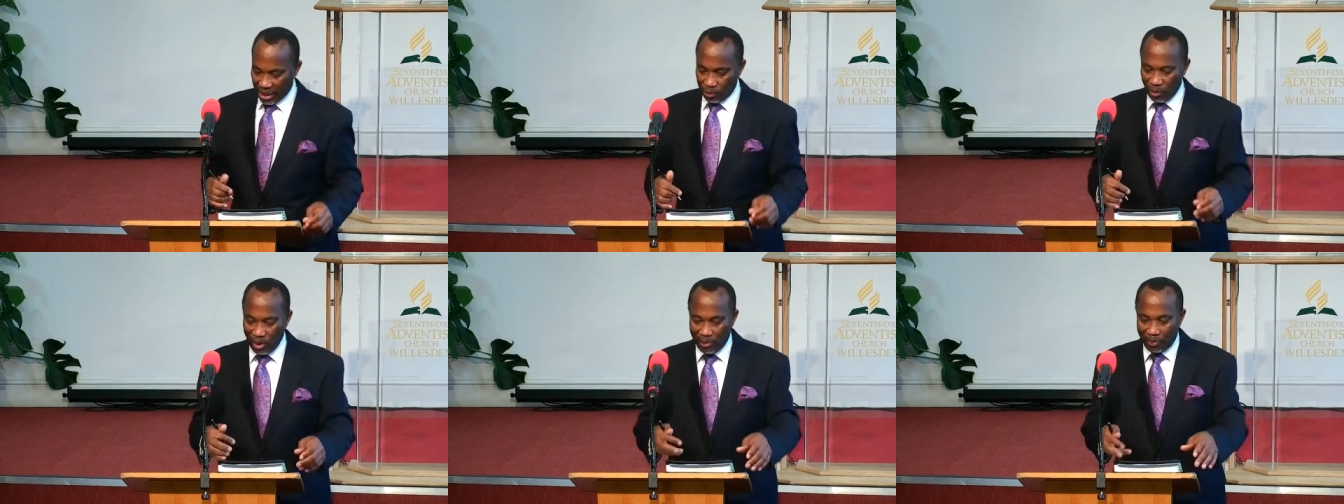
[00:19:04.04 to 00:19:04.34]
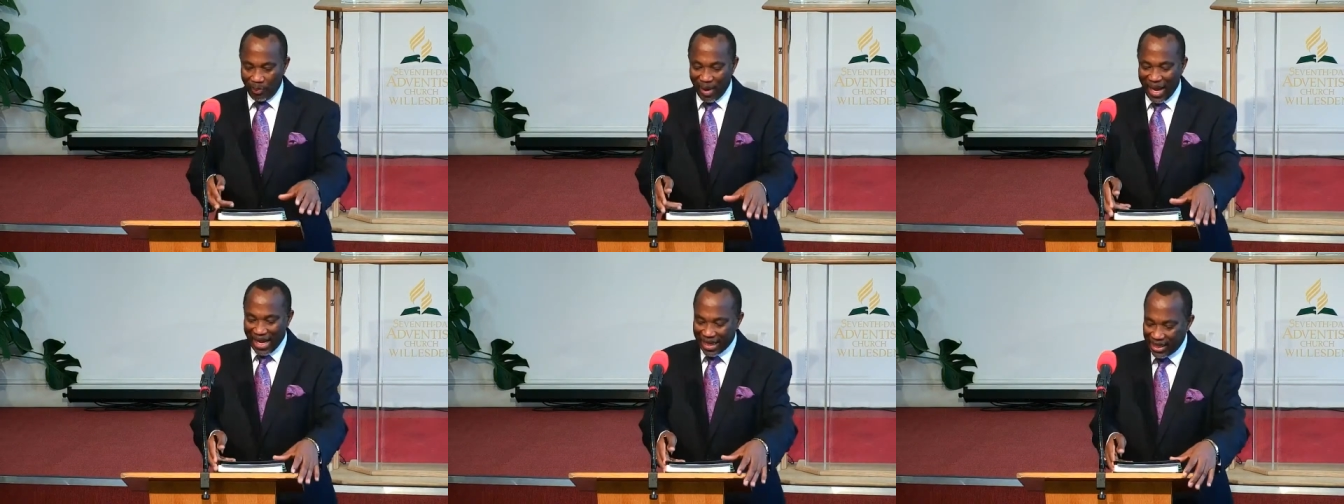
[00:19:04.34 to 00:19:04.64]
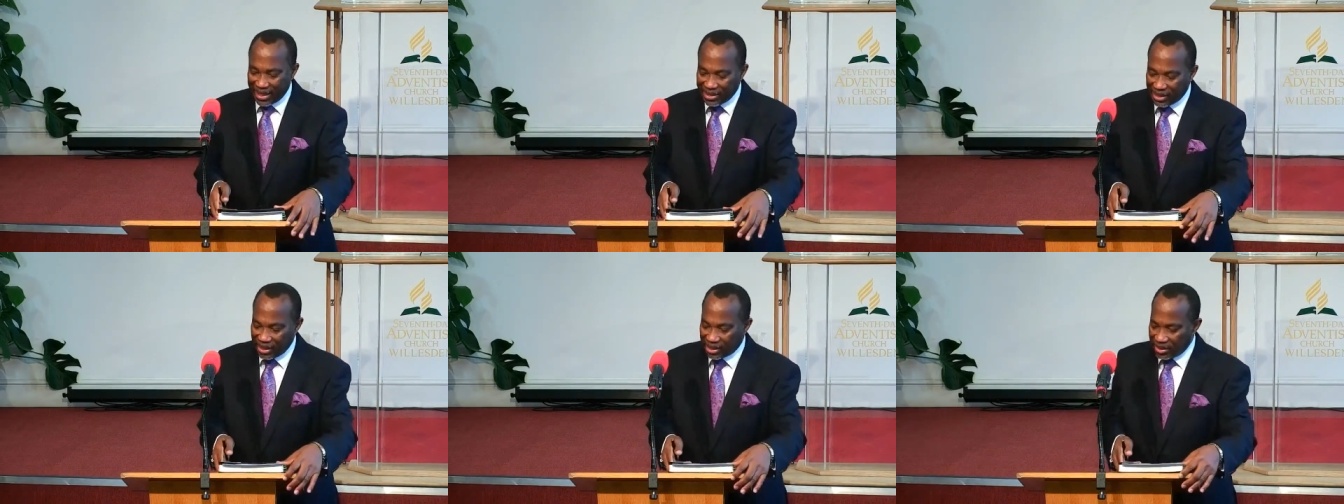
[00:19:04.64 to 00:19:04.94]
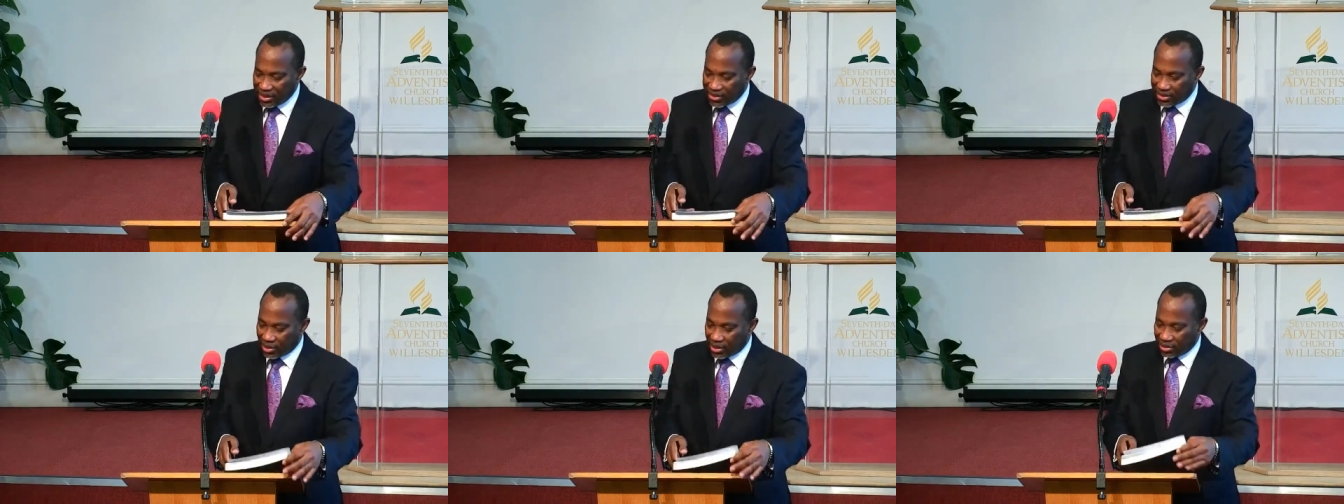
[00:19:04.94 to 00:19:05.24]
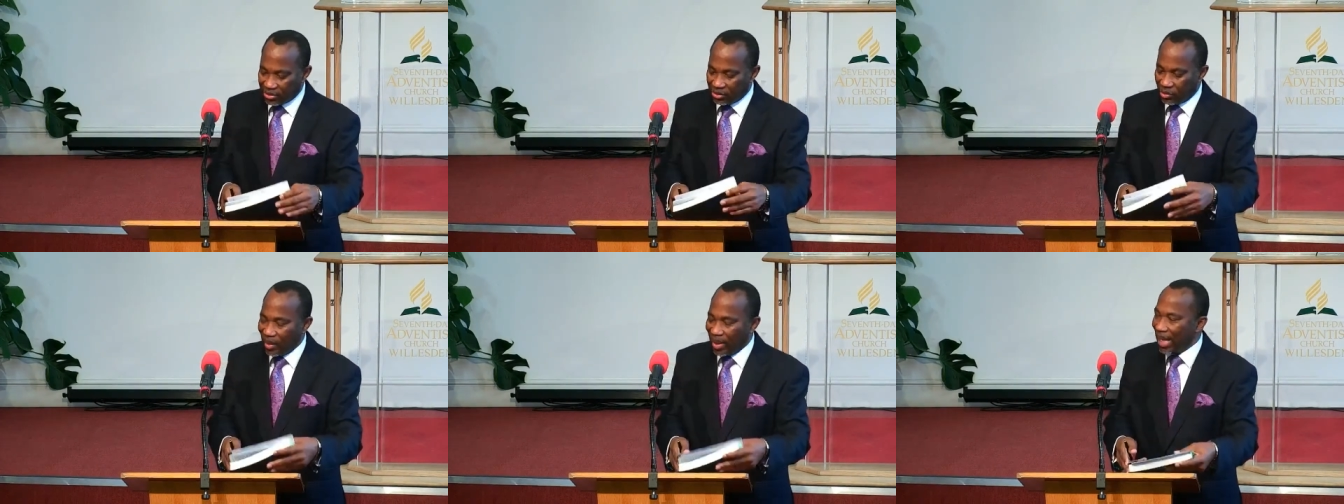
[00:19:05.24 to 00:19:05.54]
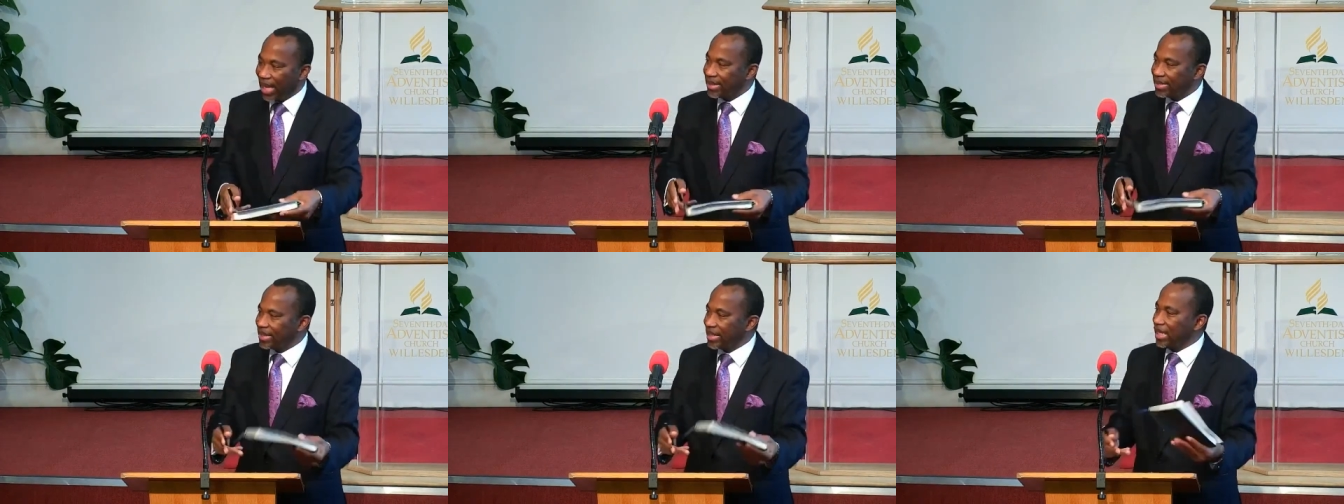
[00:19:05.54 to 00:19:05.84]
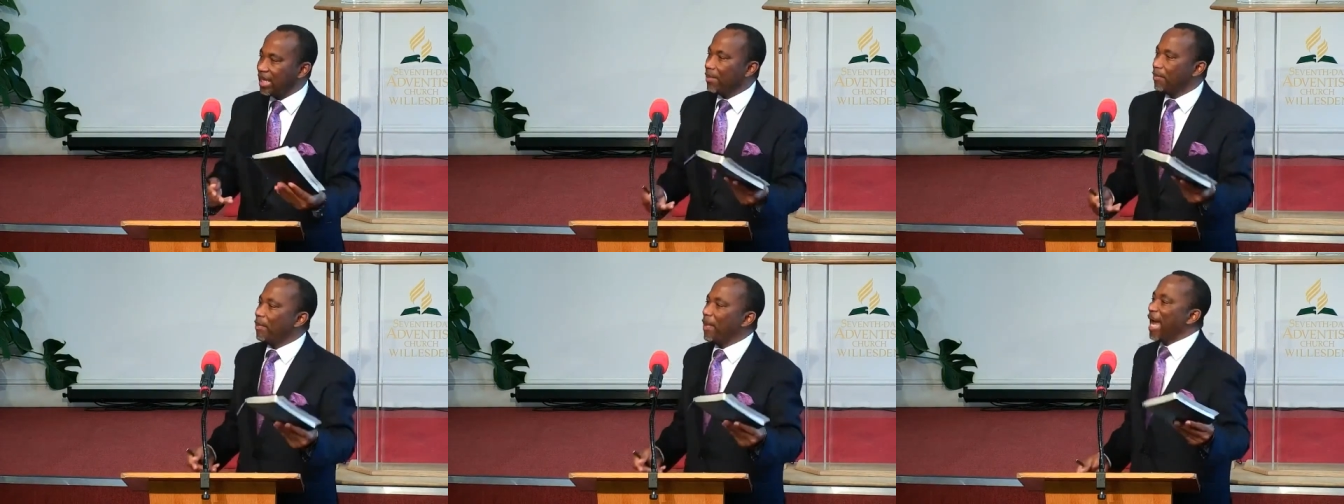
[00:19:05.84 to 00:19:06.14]
we package it in such a way and
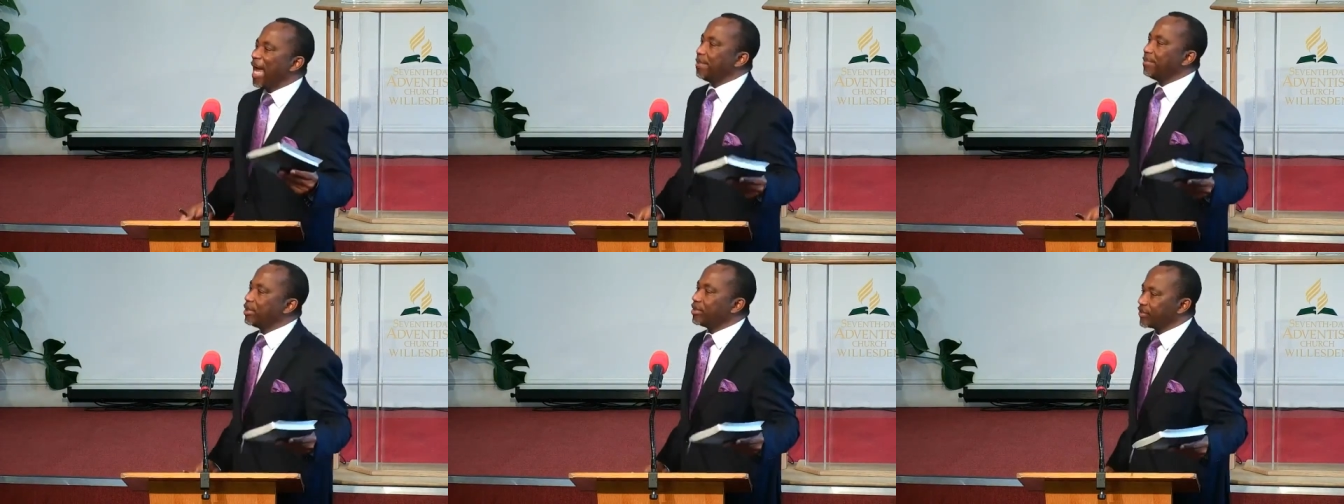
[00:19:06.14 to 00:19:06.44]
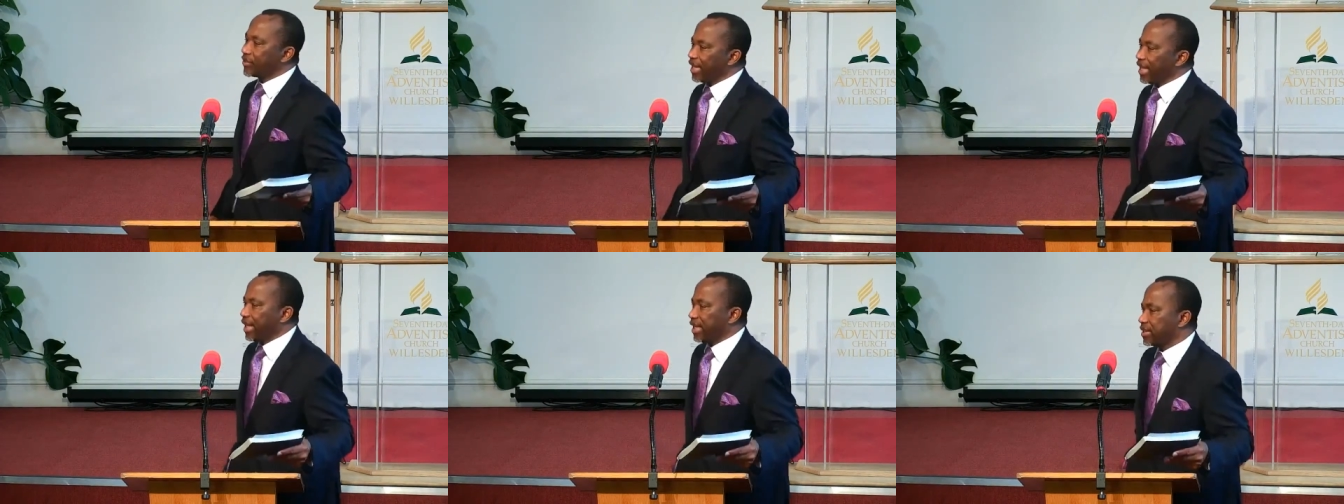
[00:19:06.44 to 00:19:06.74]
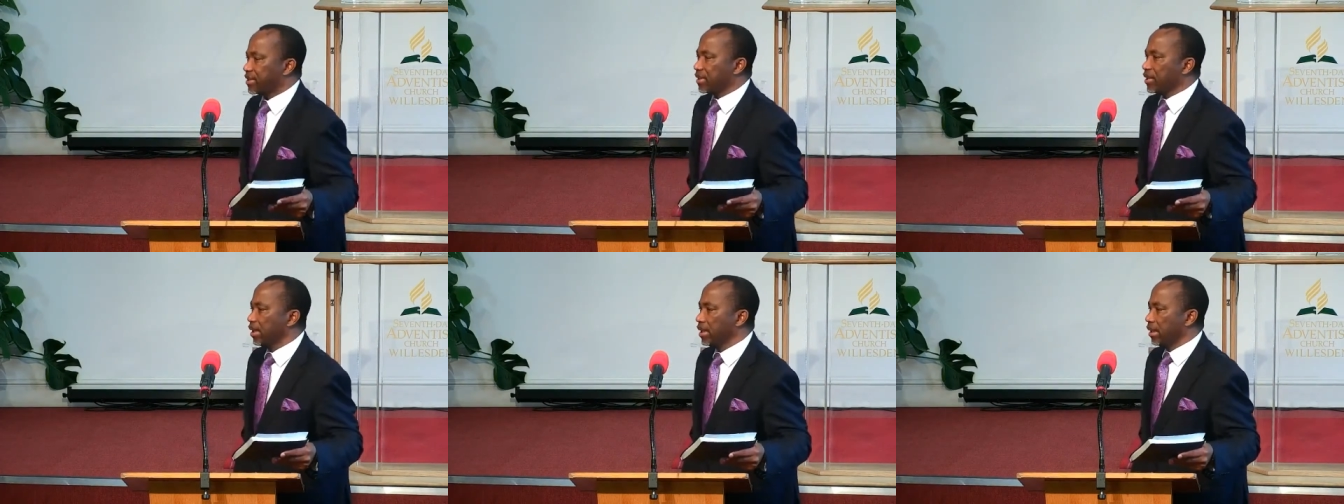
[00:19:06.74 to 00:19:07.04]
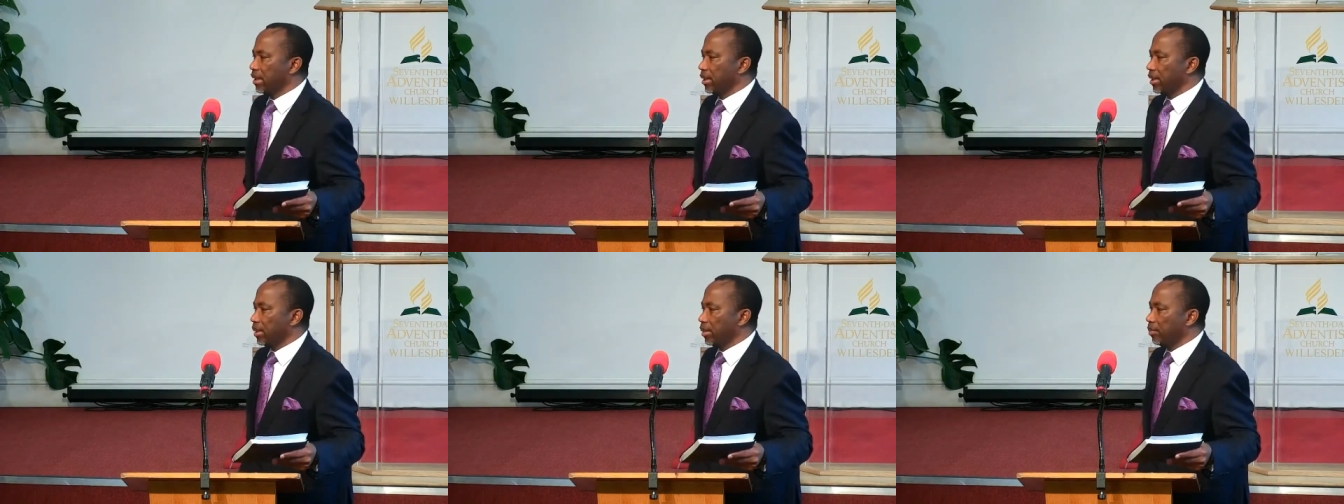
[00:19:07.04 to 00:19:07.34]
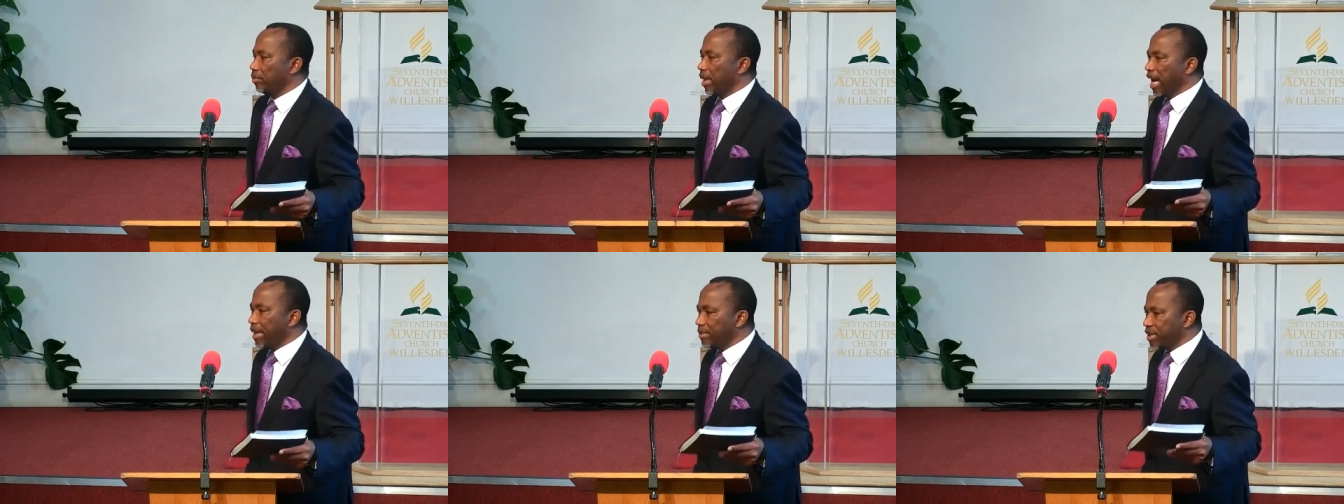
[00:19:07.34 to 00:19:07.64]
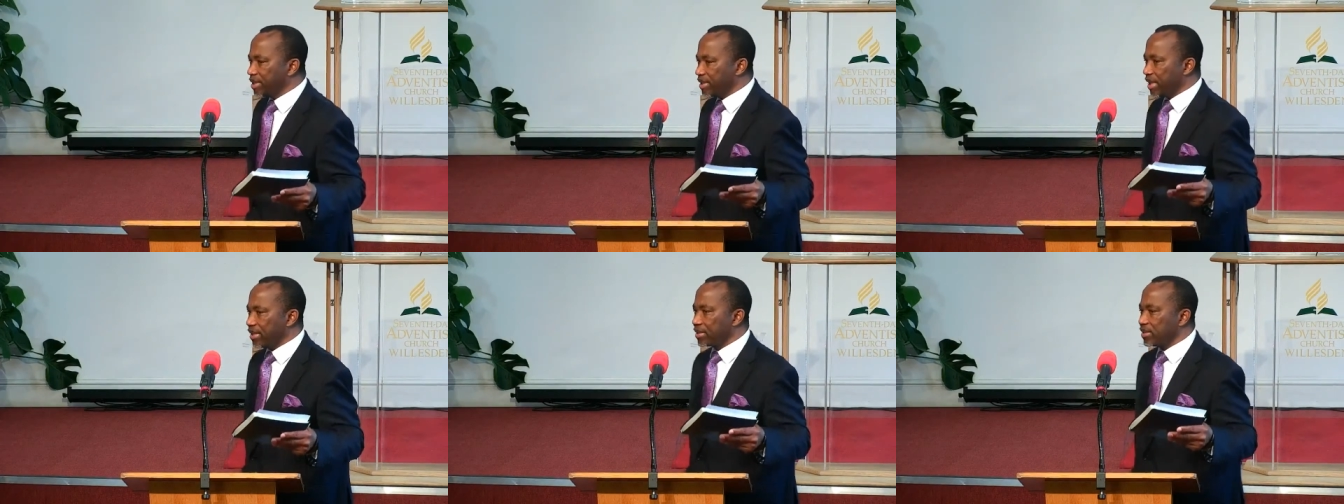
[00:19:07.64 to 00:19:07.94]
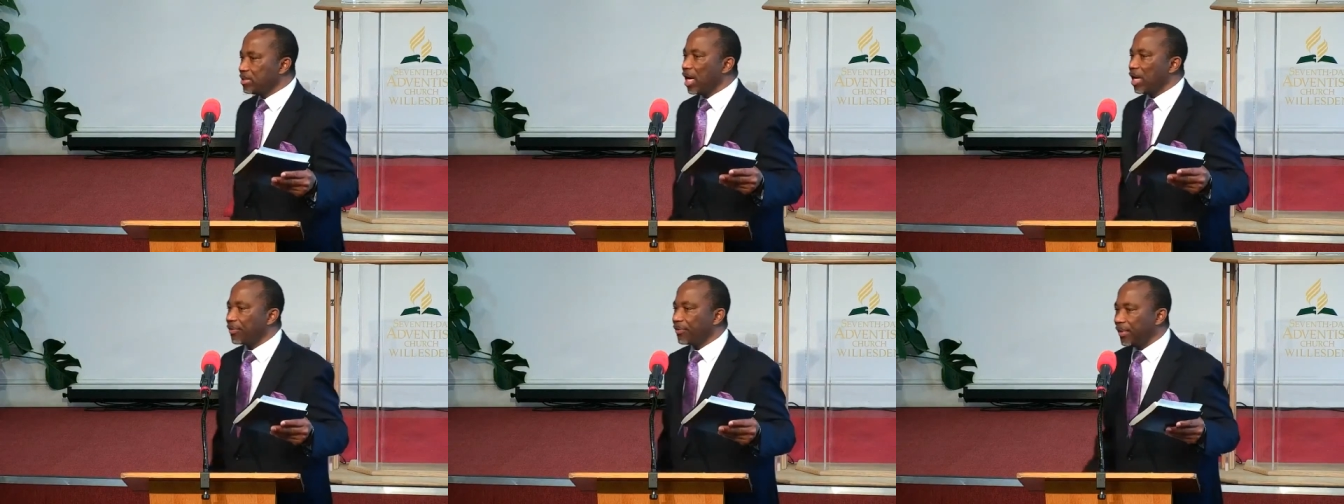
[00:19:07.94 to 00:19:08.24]
say, the Bible says
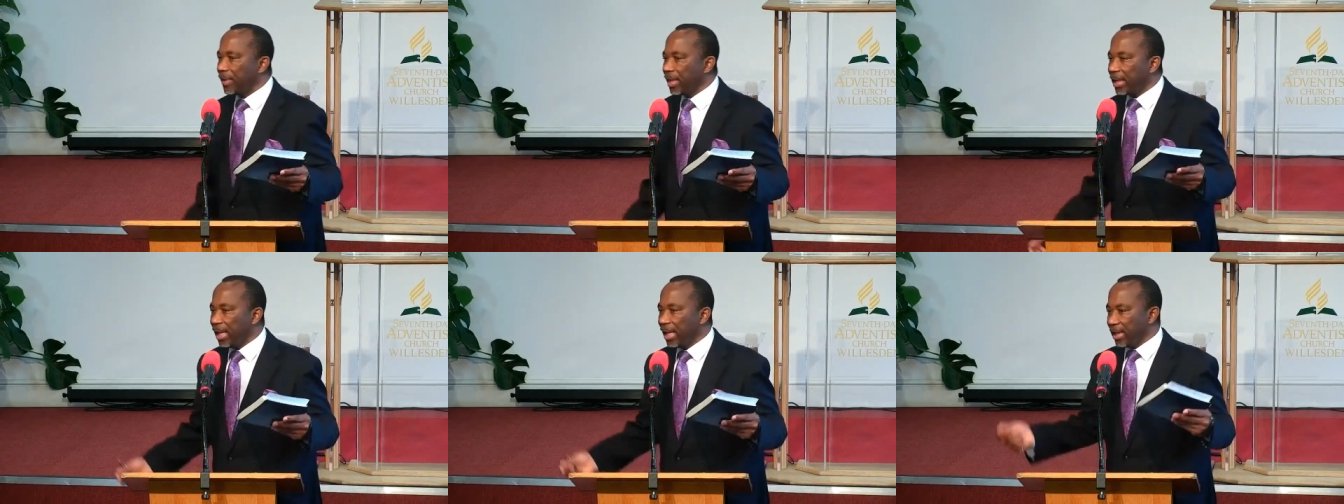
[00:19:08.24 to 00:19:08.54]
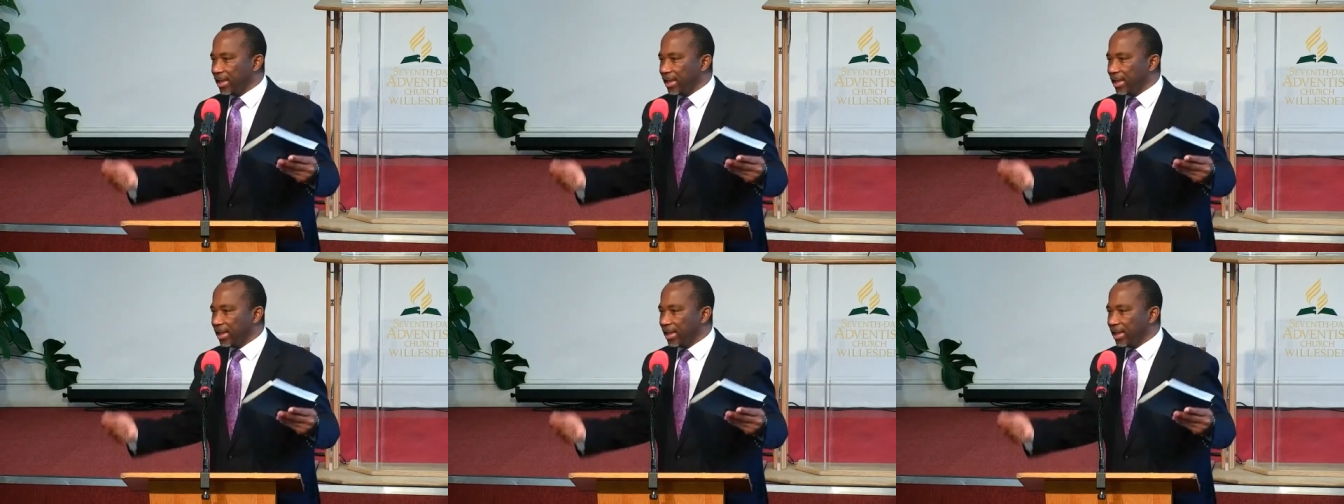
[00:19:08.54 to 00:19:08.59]
nothing.